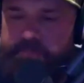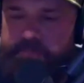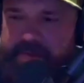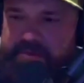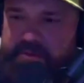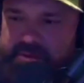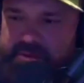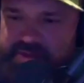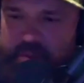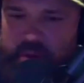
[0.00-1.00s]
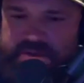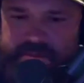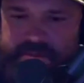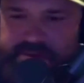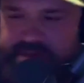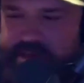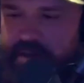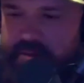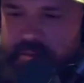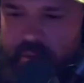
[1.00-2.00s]
I got there on Thursday, watched them Thursday
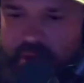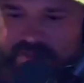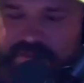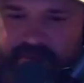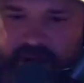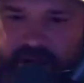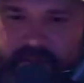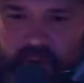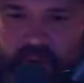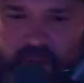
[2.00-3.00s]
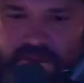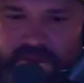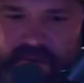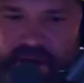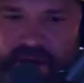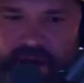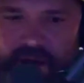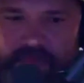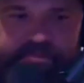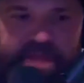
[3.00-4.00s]
night, watched them Friday morning, watched them Friday
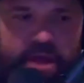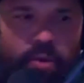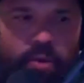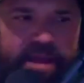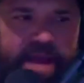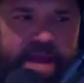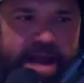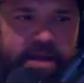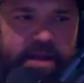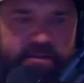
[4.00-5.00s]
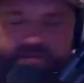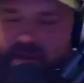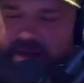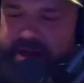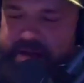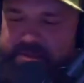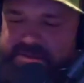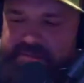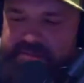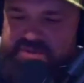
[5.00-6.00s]
night. When they got out of there Friday night, it
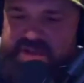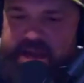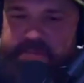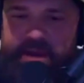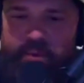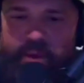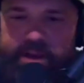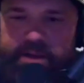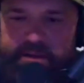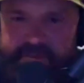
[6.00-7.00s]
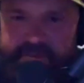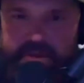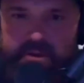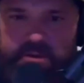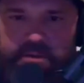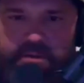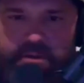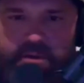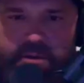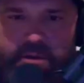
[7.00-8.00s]
was the first time that I went into the field.
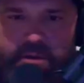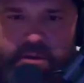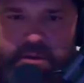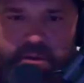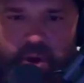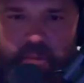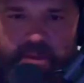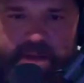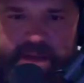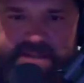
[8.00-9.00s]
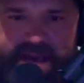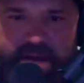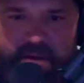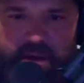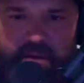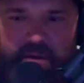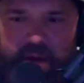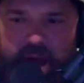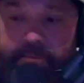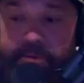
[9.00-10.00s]
Opening day Saturday.
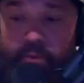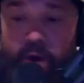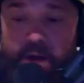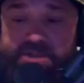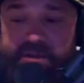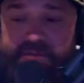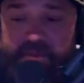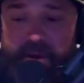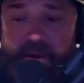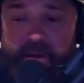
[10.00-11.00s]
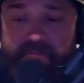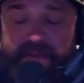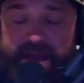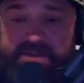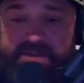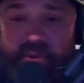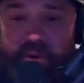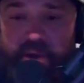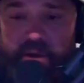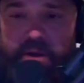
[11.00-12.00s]
I had been watching it from a vantage
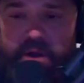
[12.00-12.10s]
point.